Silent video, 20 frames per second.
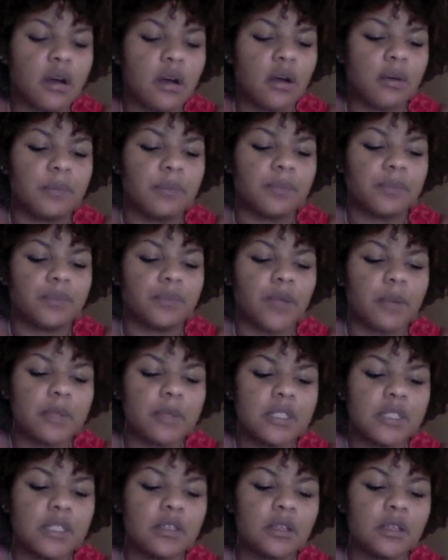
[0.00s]
Let
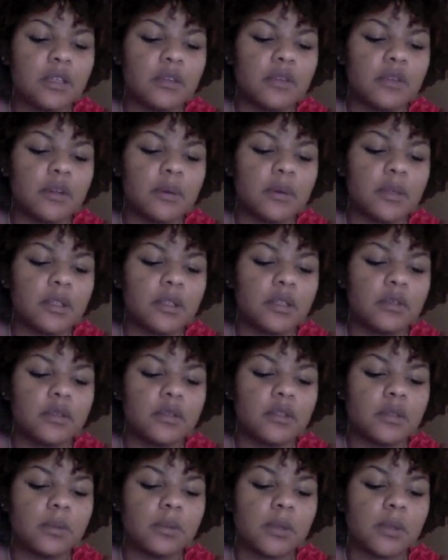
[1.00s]
me see.
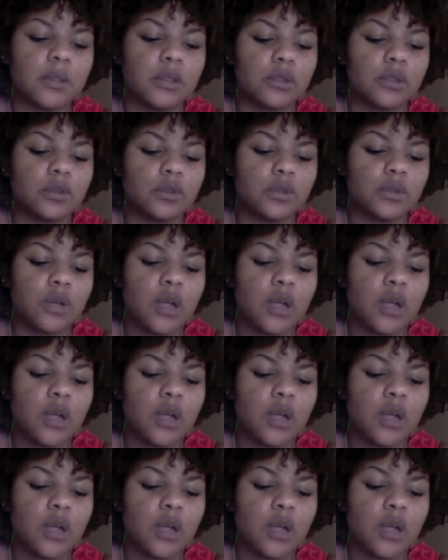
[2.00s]
Fuck did you?